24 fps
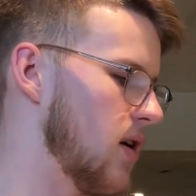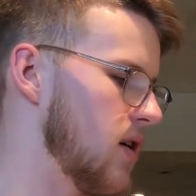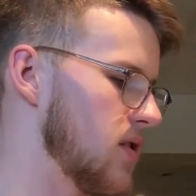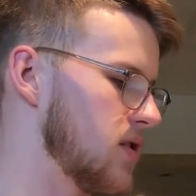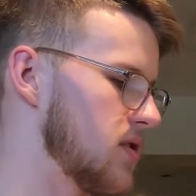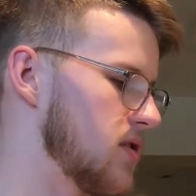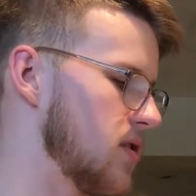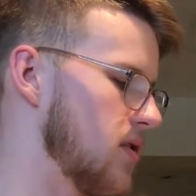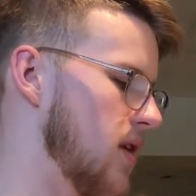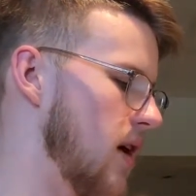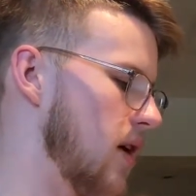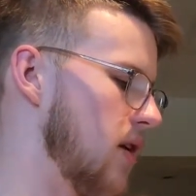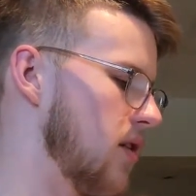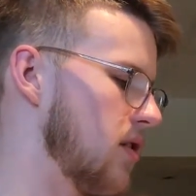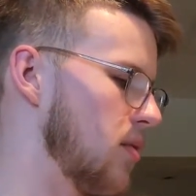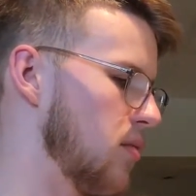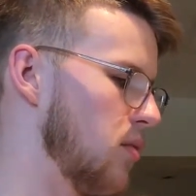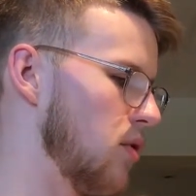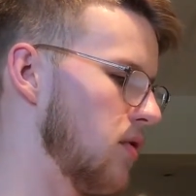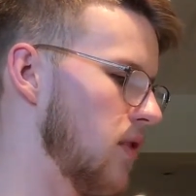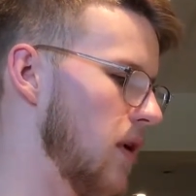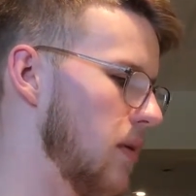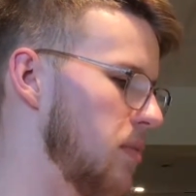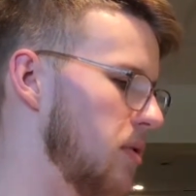so that you can
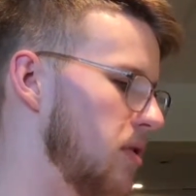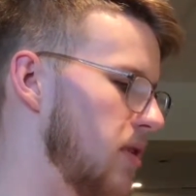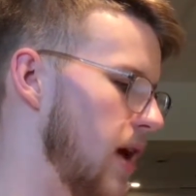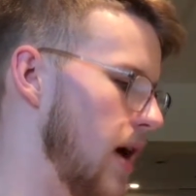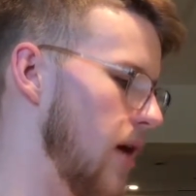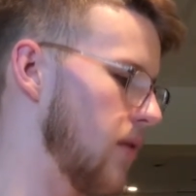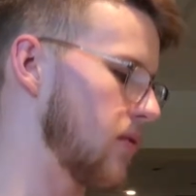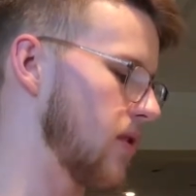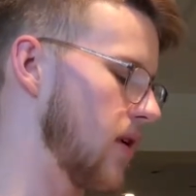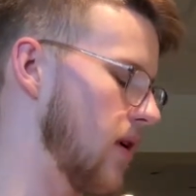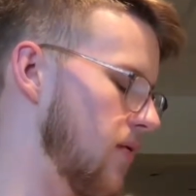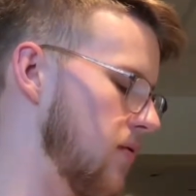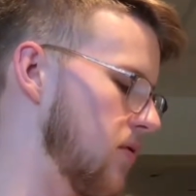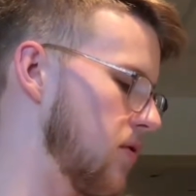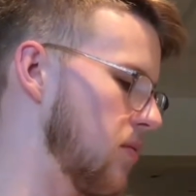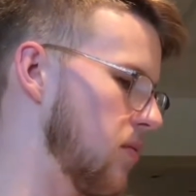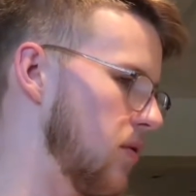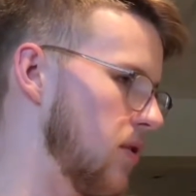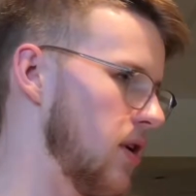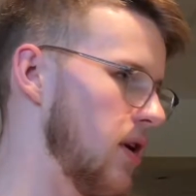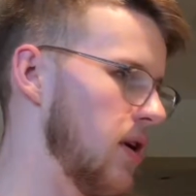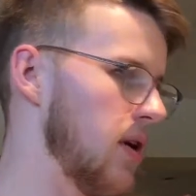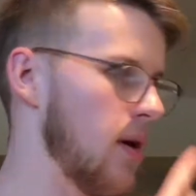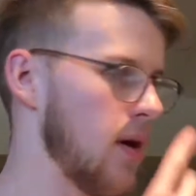move up and down
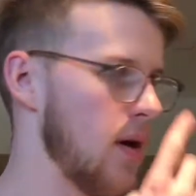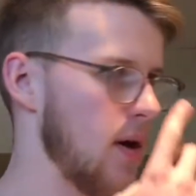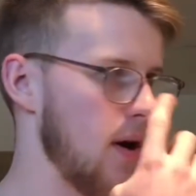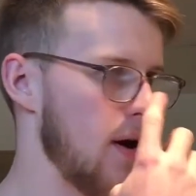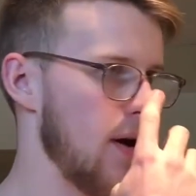comfortably.